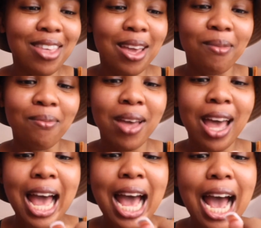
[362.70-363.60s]
them.
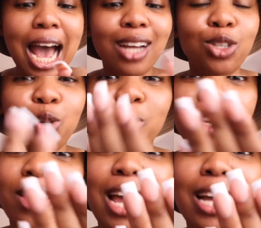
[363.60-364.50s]
I told
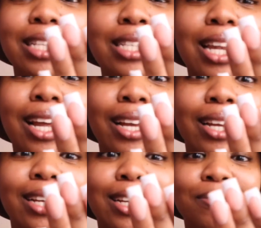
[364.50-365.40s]
her that,
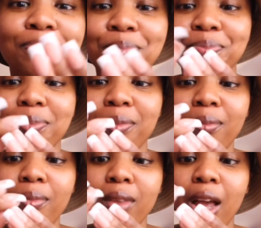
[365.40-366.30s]
like,
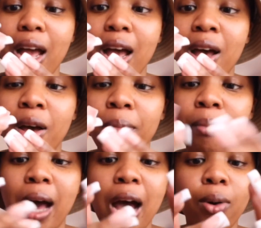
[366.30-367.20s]

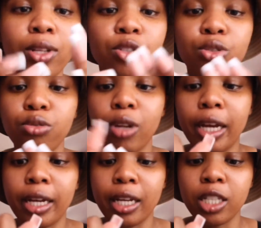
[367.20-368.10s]
I want to,
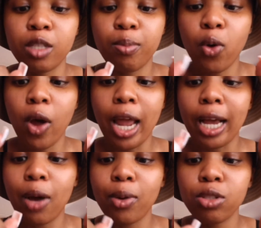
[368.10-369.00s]
like, explore.
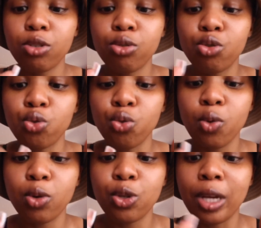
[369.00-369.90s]
Like, I want
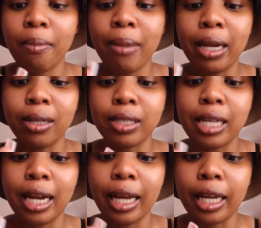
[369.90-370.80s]
to get my nails
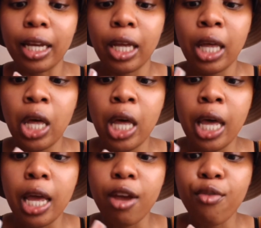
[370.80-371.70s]
done, like,
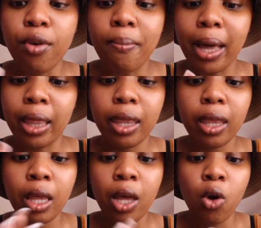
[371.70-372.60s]
every
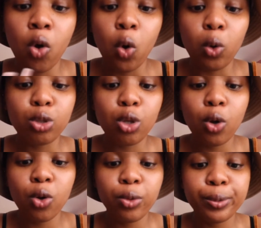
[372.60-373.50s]
month.
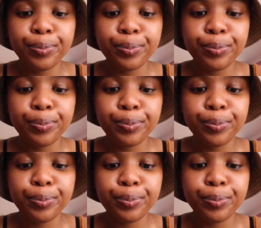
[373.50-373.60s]
Also,